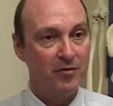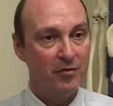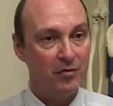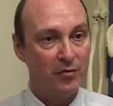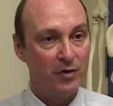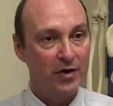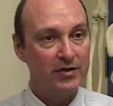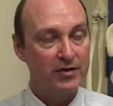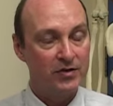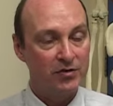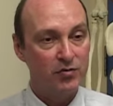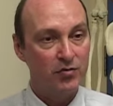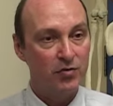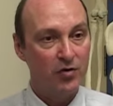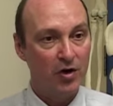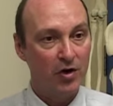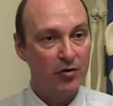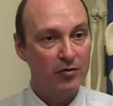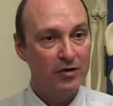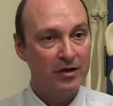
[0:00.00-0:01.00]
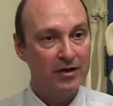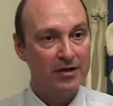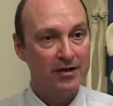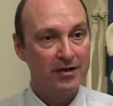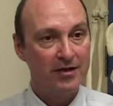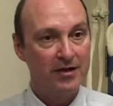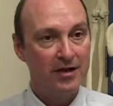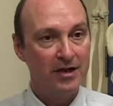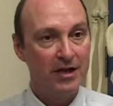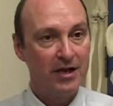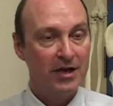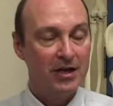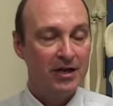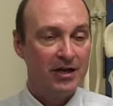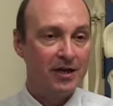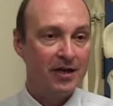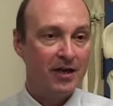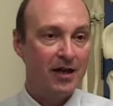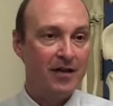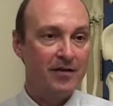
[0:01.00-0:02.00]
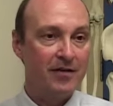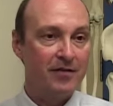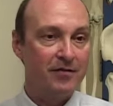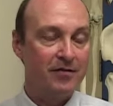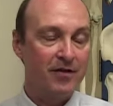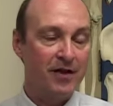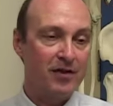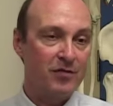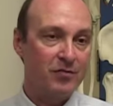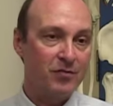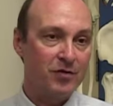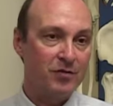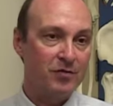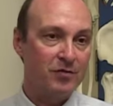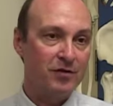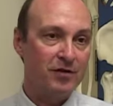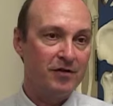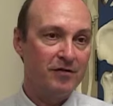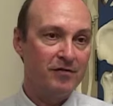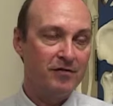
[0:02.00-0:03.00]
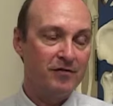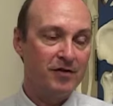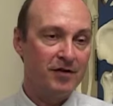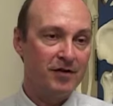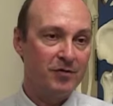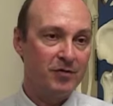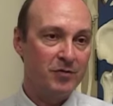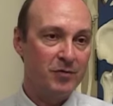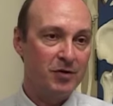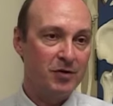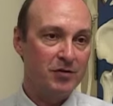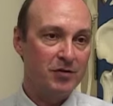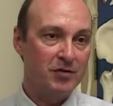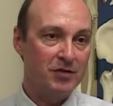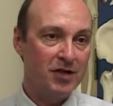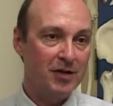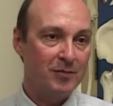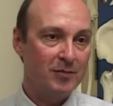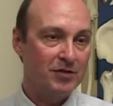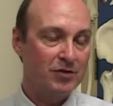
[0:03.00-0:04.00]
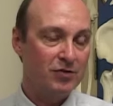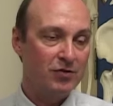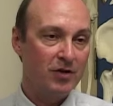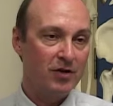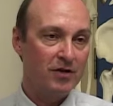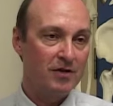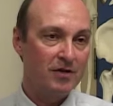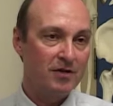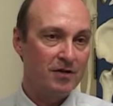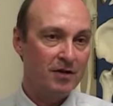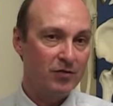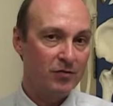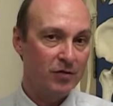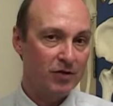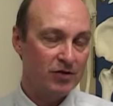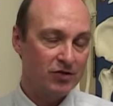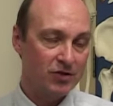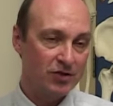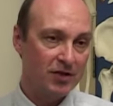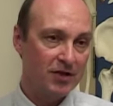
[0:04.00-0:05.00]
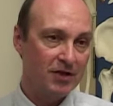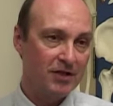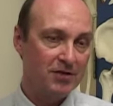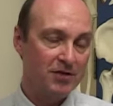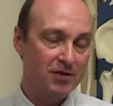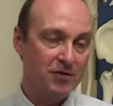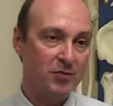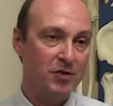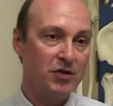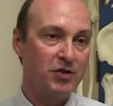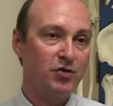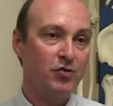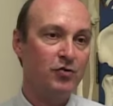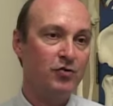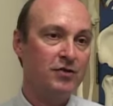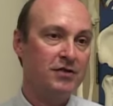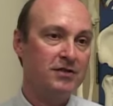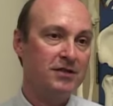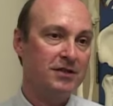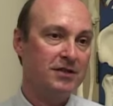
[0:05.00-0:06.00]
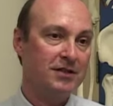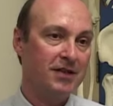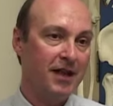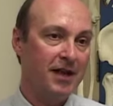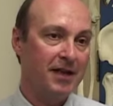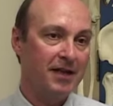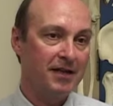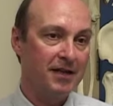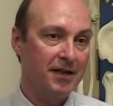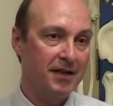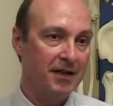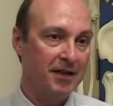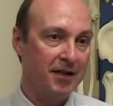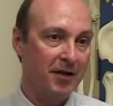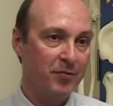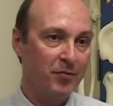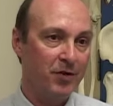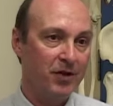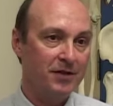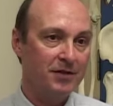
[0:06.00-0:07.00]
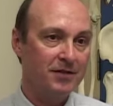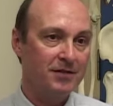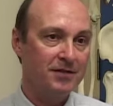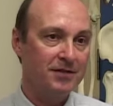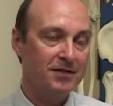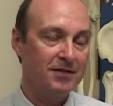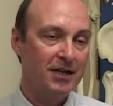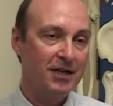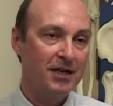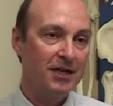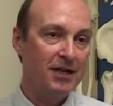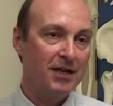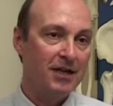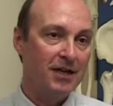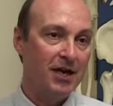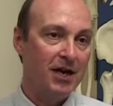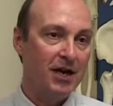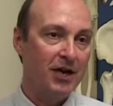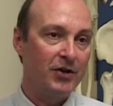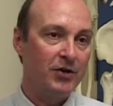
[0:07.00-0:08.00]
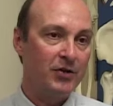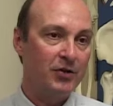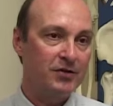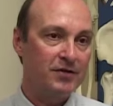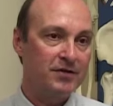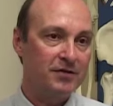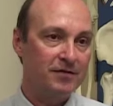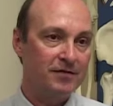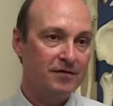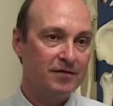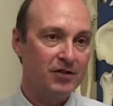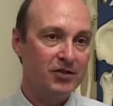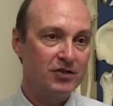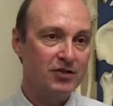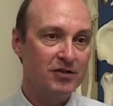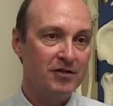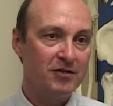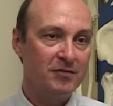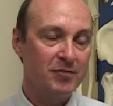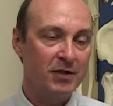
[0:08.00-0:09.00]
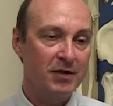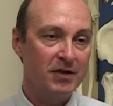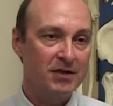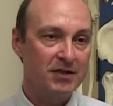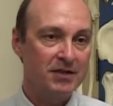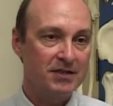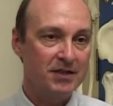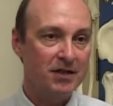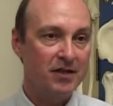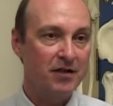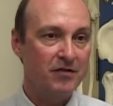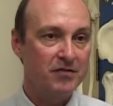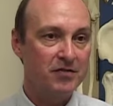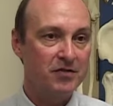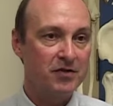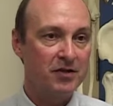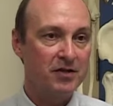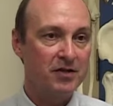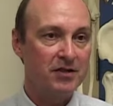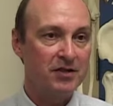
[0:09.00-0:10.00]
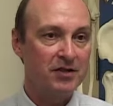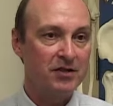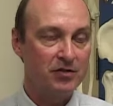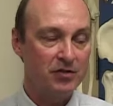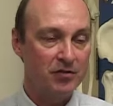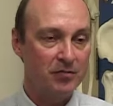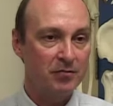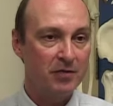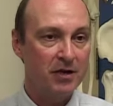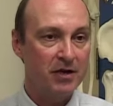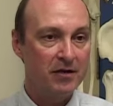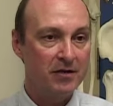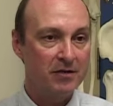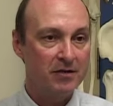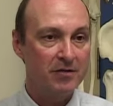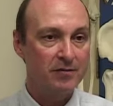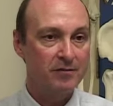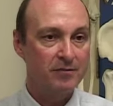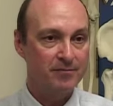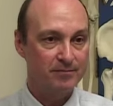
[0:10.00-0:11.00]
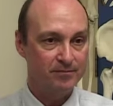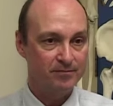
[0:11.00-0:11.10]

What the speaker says: one tool only? And in fact, what we could demonstrate, that the questionnaires that we use in daily clinical practice are not sufficient by itself, so you need to combine them.